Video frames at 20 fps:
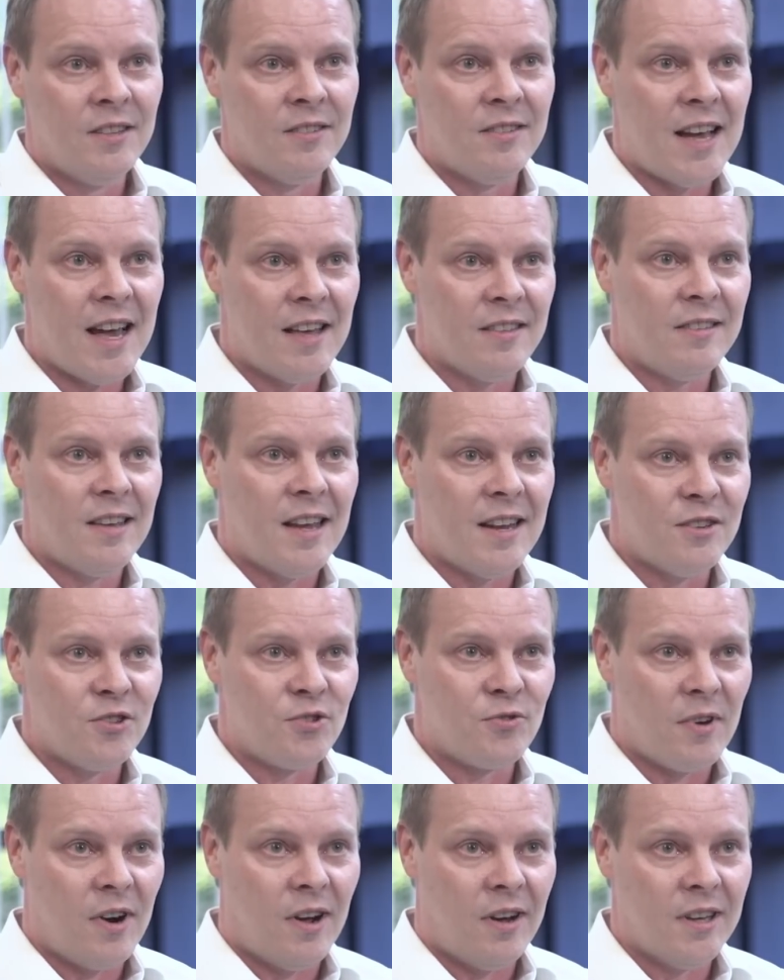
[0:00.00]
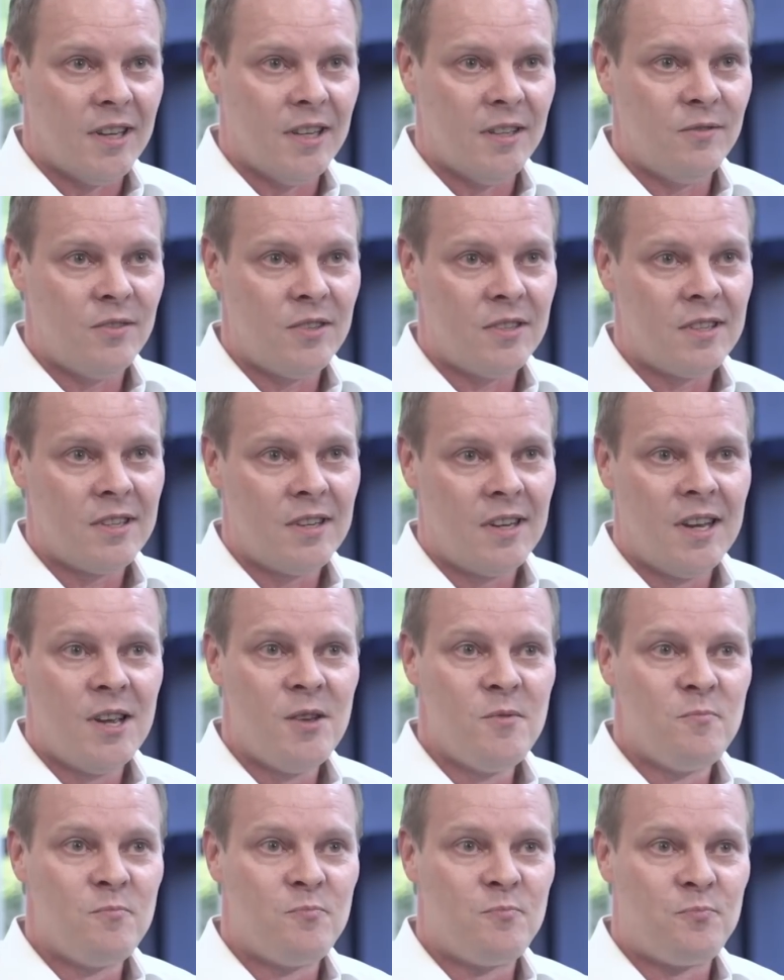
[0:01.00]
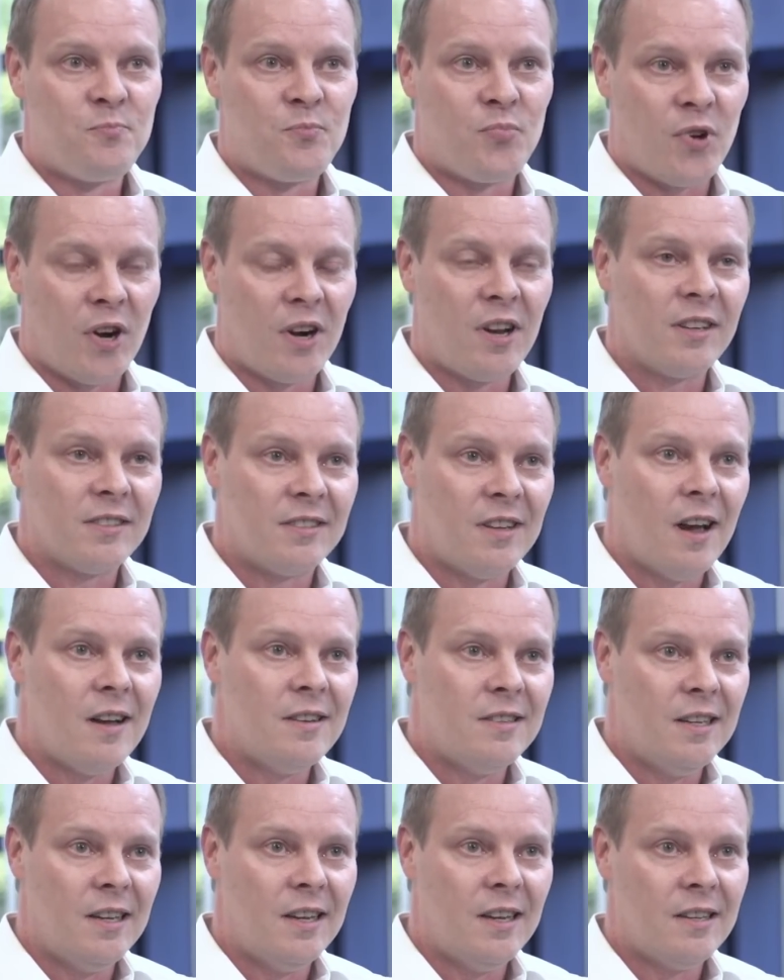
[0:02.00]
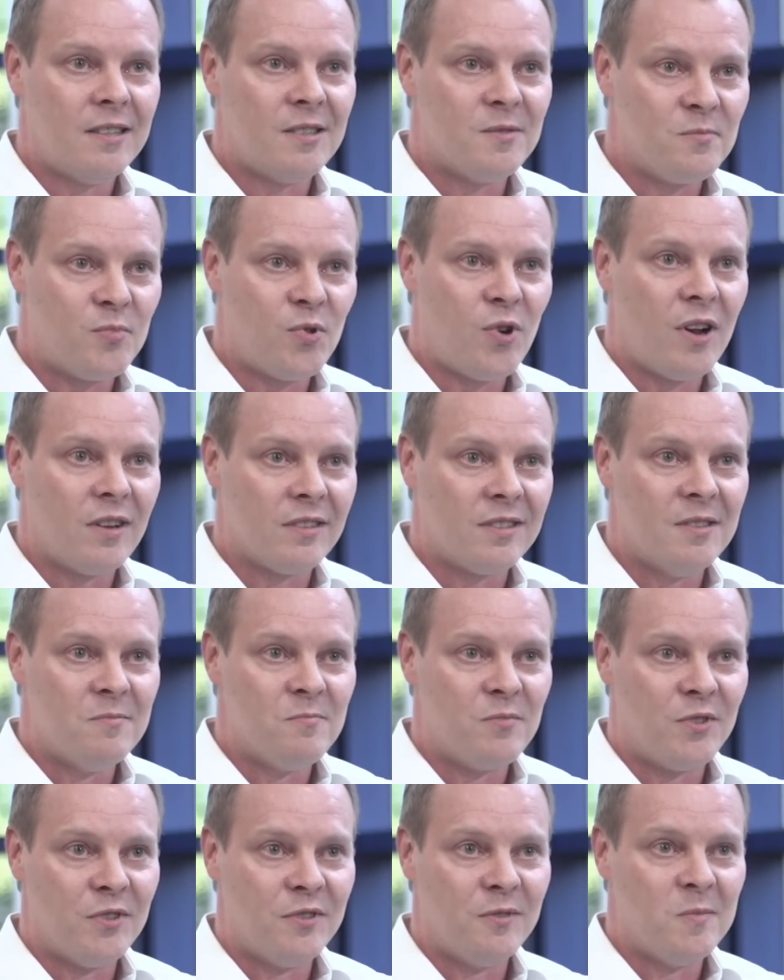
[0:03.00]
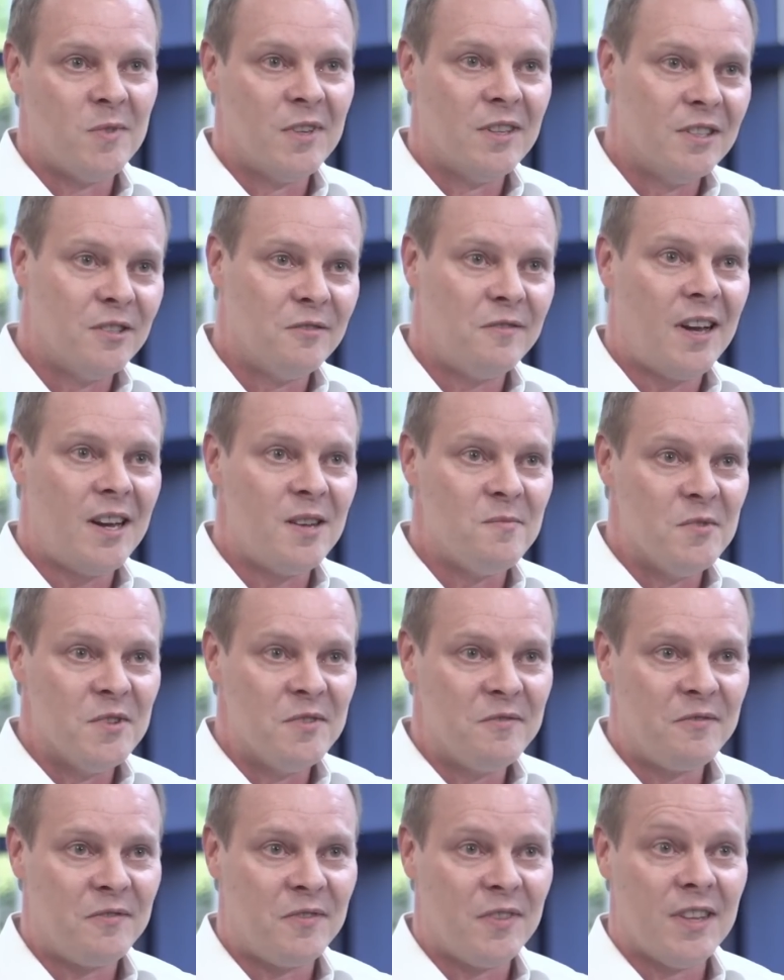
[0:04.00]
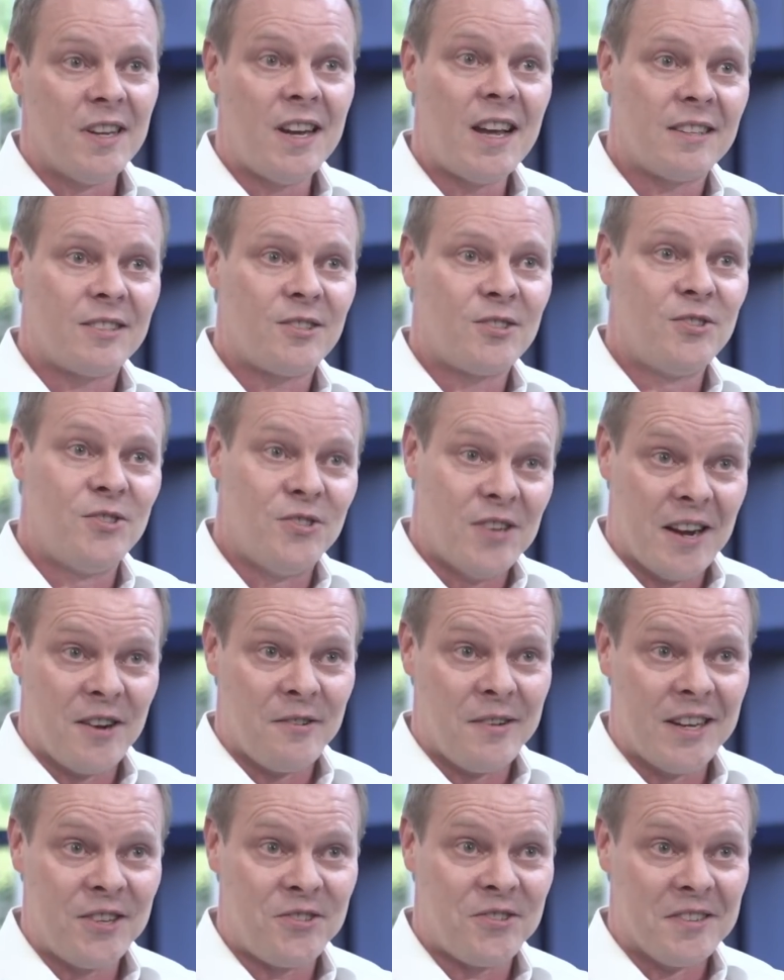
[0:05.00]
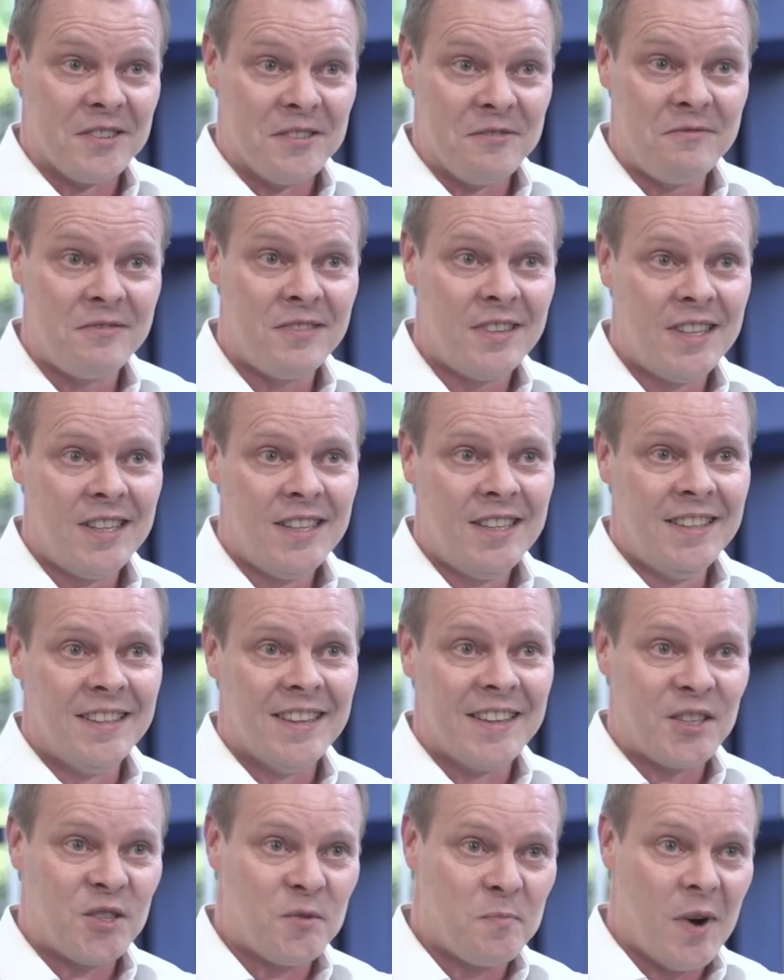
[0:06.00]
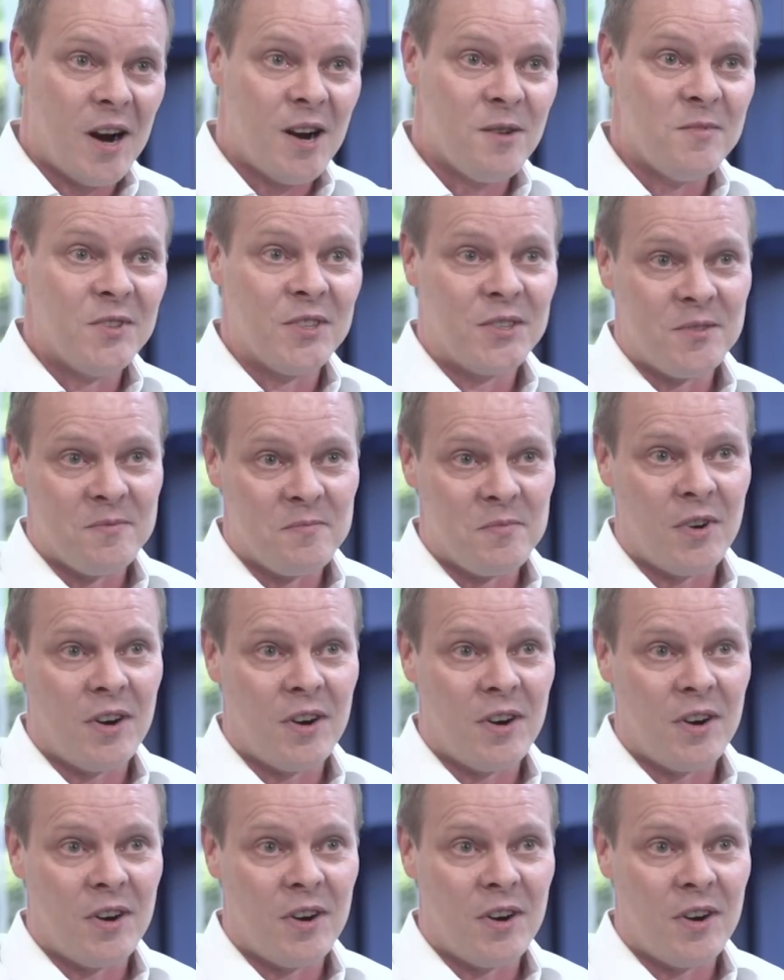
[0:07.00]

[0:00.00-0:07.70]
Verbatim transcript: that then drives product ideas and product improvement and development for the next generation of experiments and